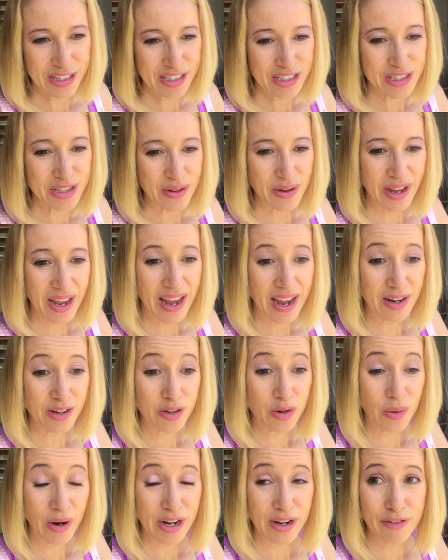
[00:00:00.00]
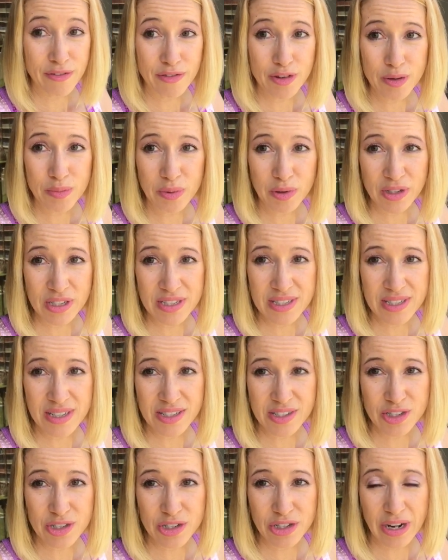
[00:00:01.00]
So I had quite a few points
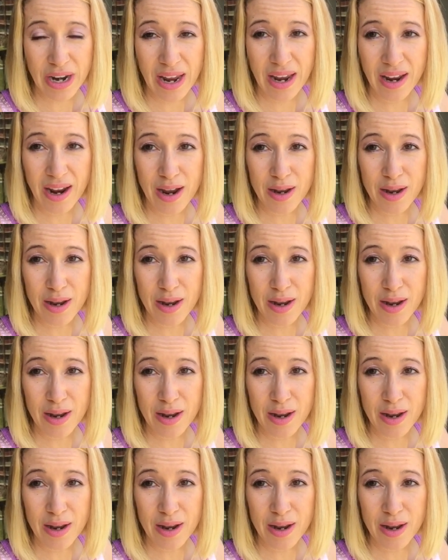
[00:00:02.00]
yesterday.